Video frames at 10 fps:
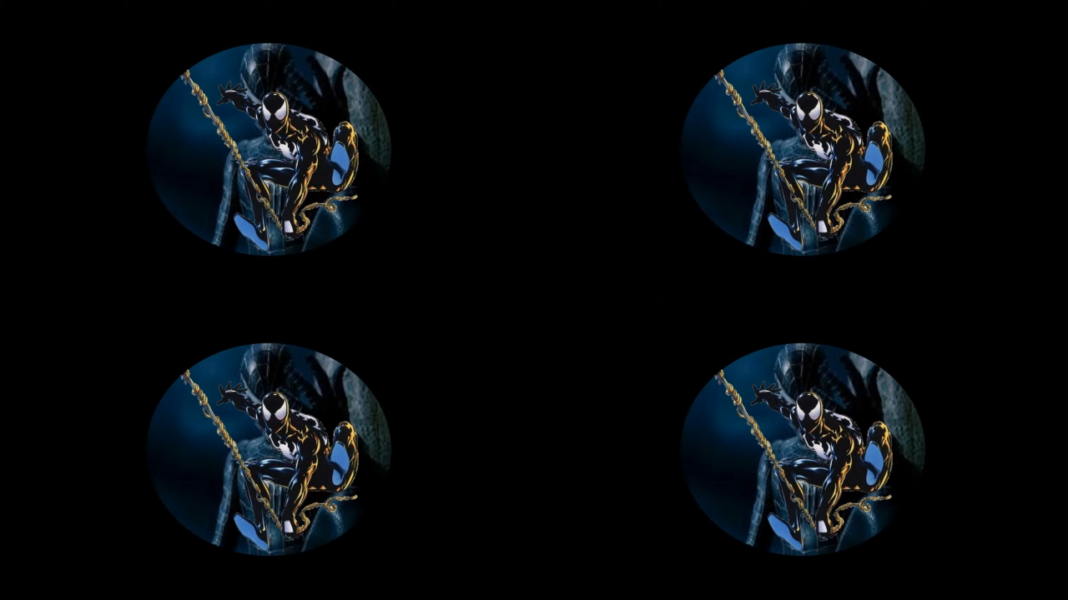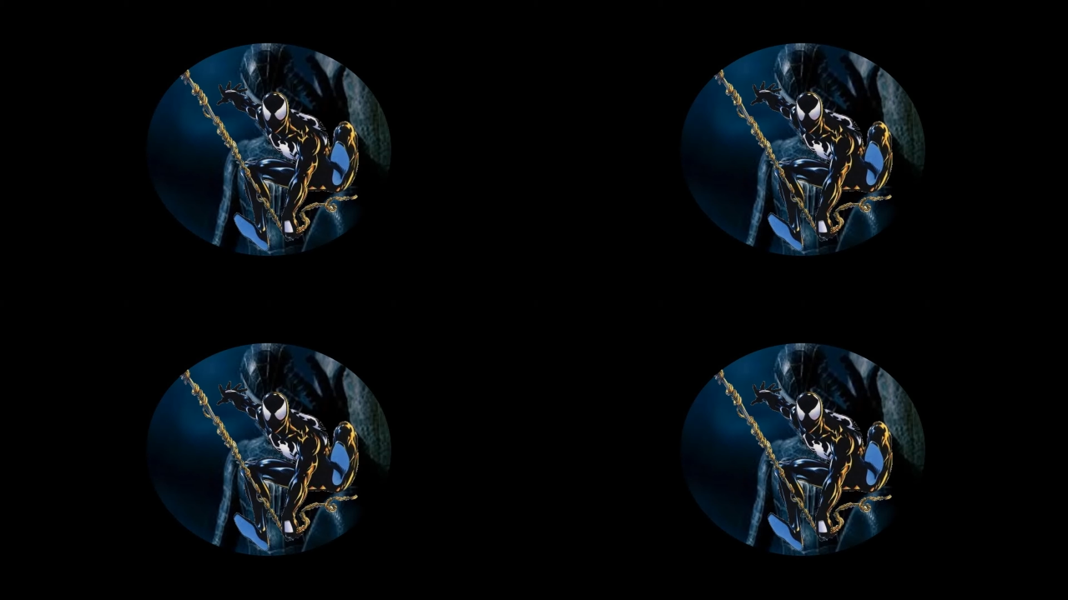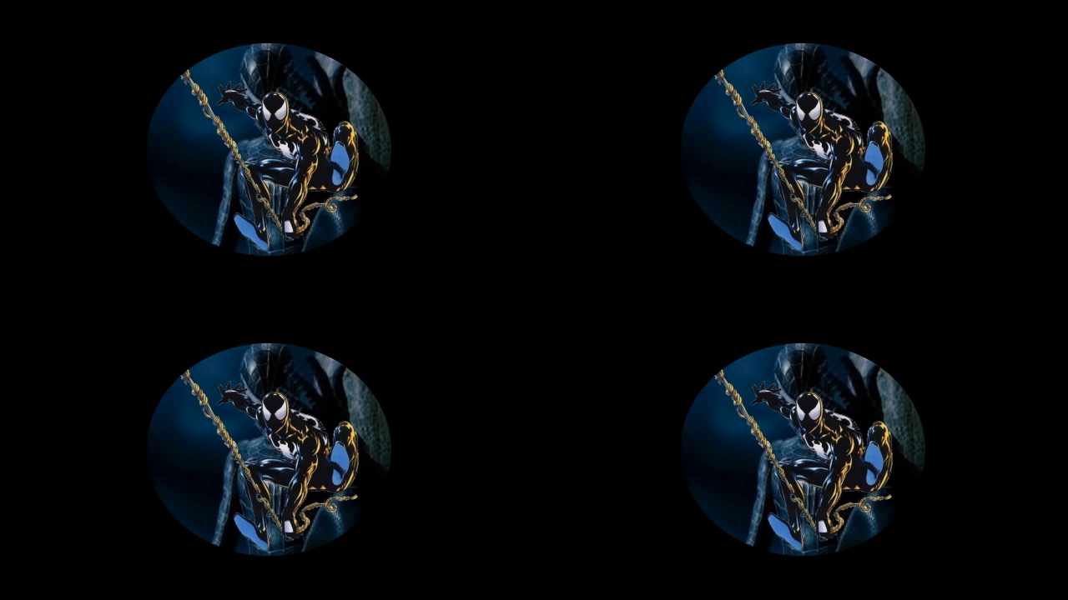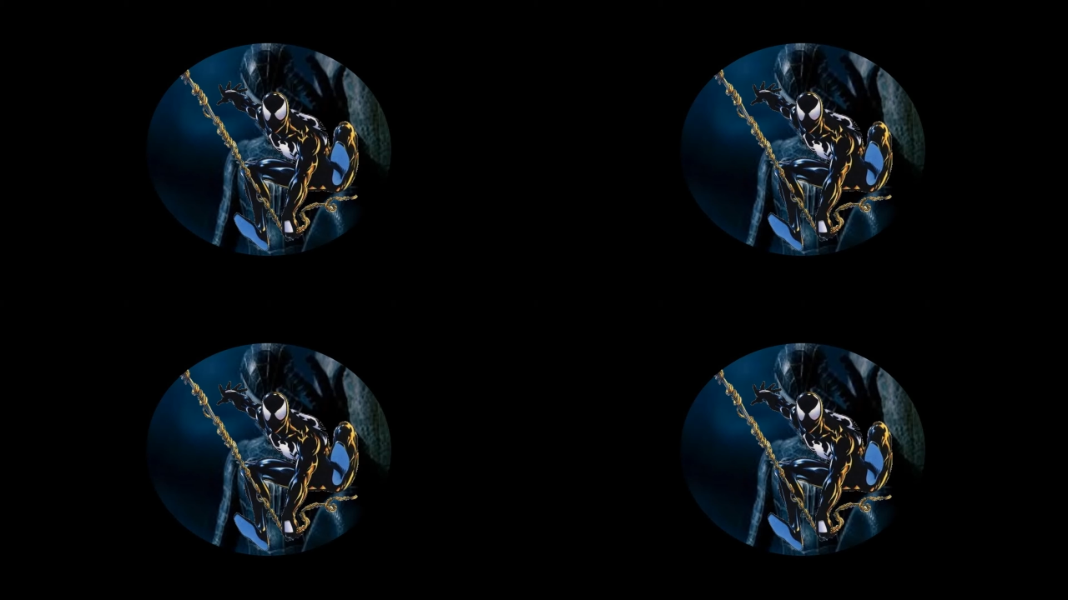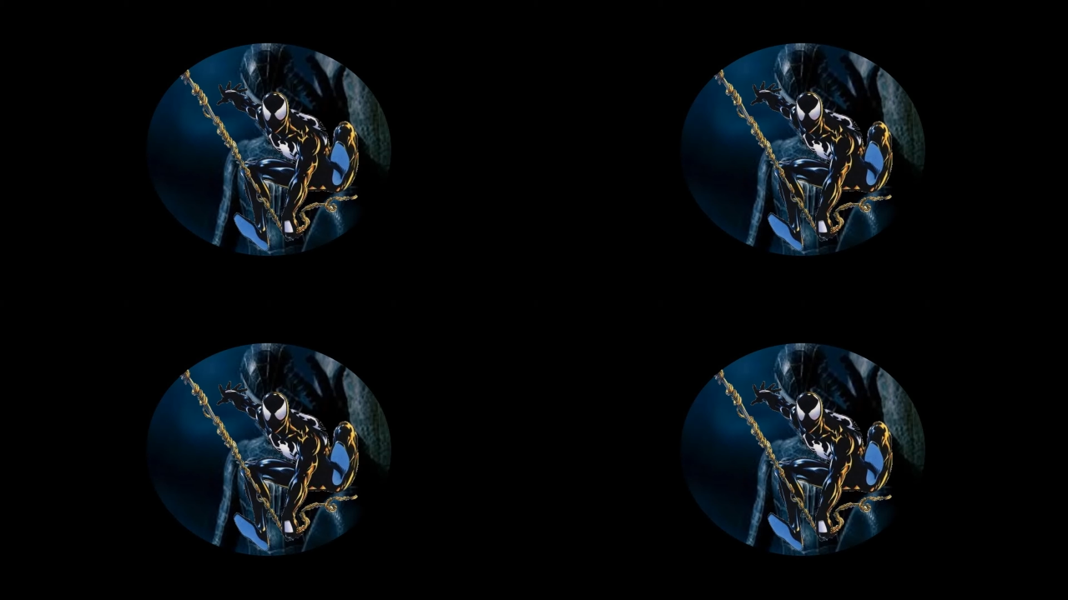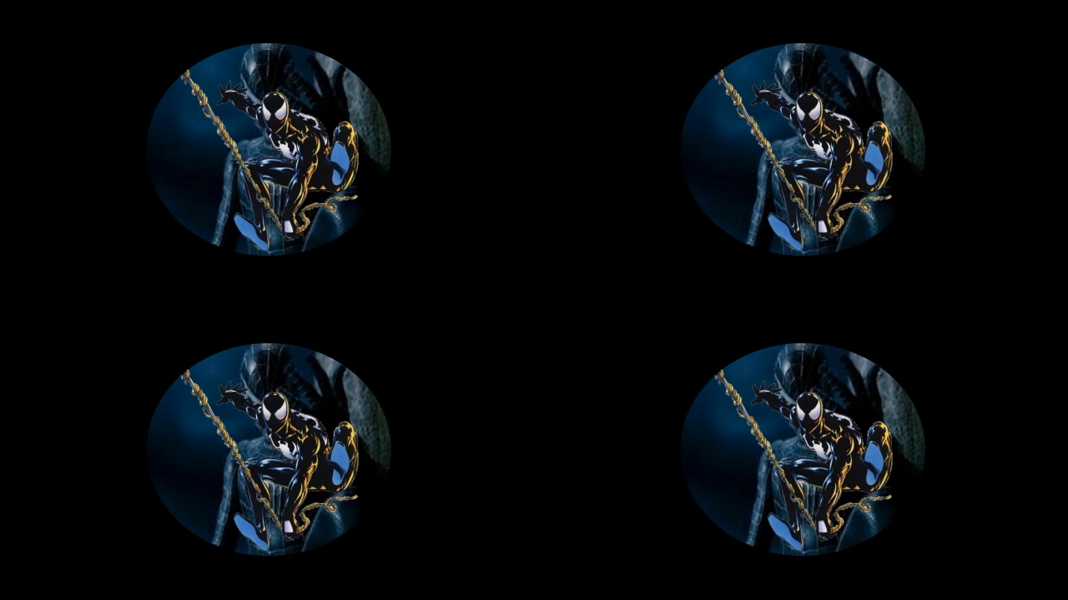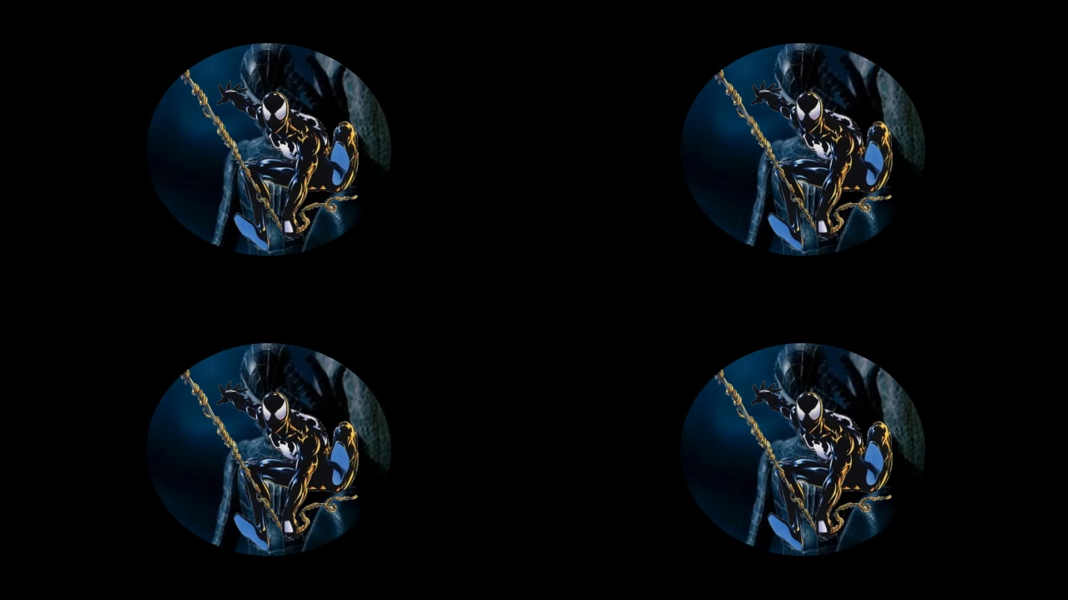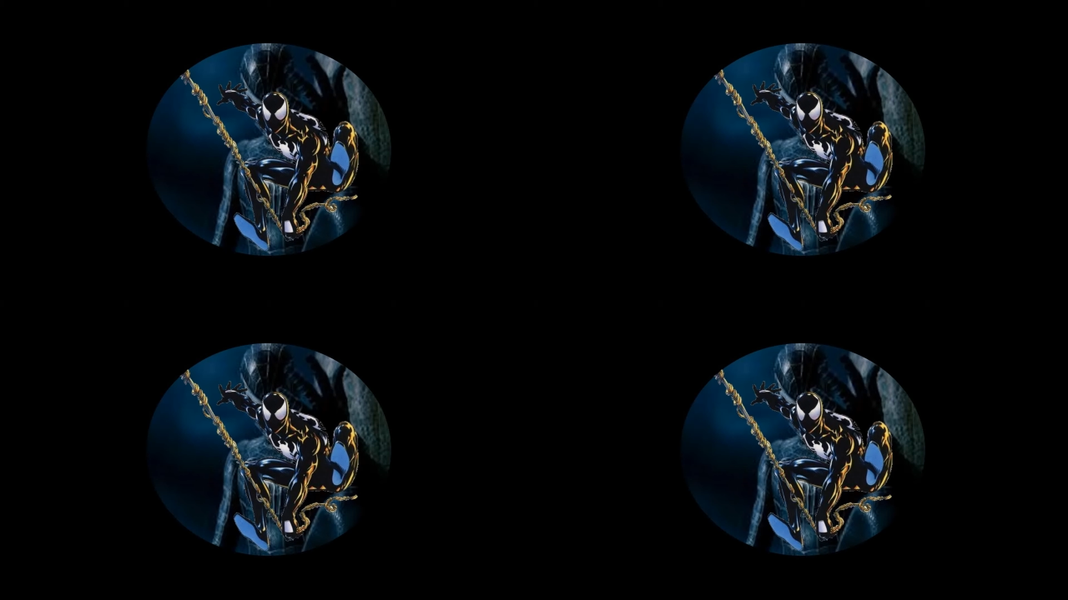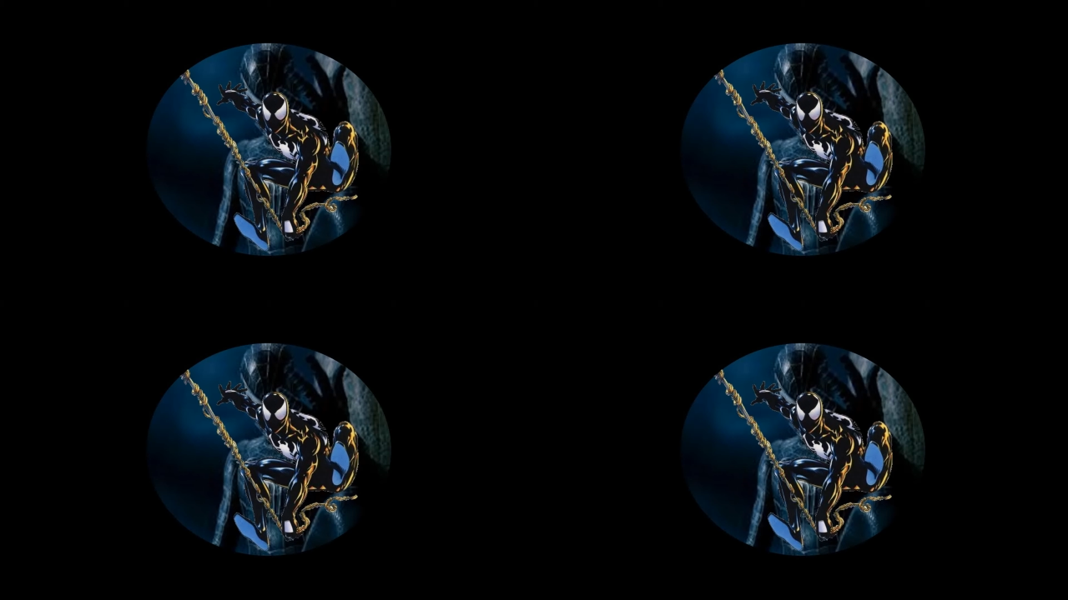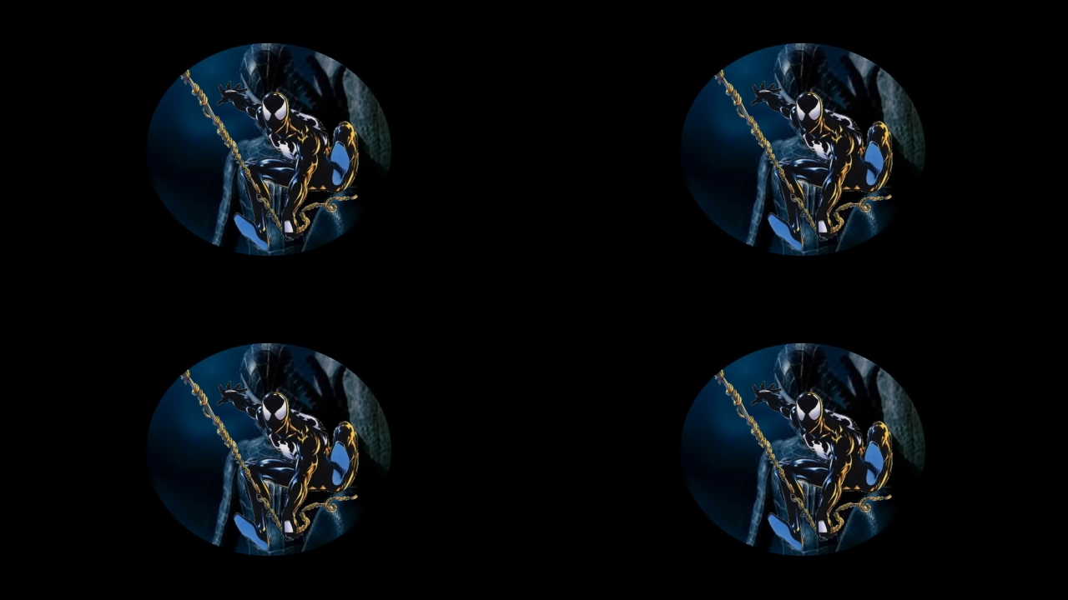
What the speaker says: [unreadable: no face in view]